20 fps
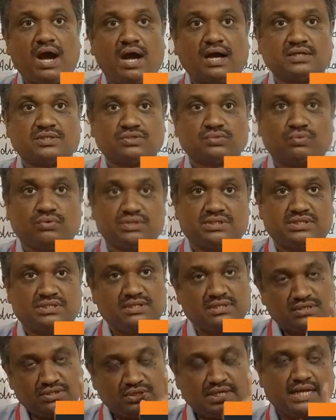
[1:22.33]
ask
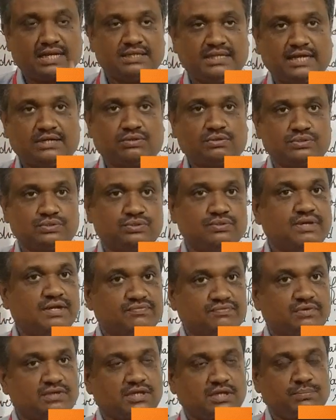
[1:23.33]
question, yeah, that also you
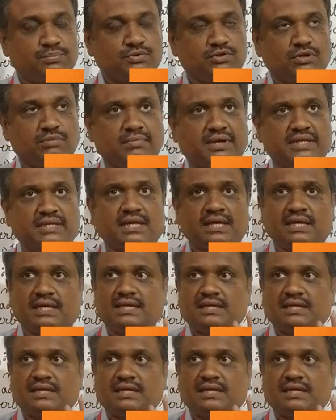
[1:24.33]
have to keep in your mind.